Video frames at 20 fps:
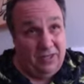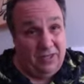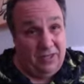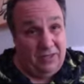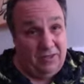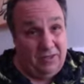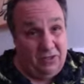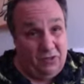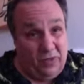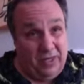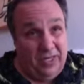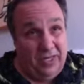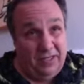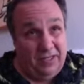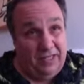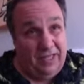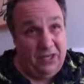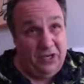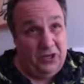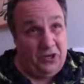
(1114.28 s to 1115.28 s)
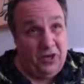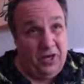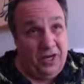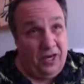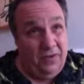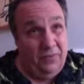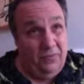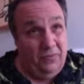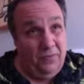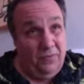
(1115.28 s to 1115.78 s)
of the 20th century.
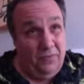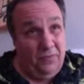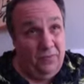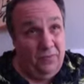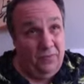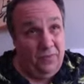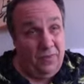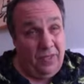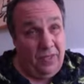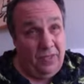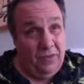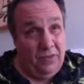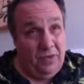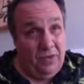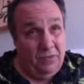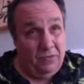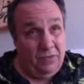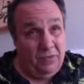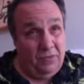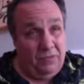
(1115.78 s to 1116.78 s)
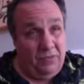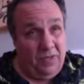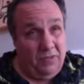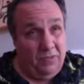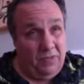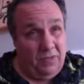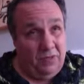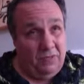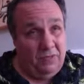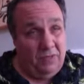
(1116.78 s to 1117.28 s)
He
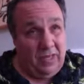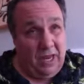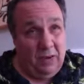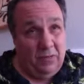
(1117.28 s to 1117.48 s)
was, I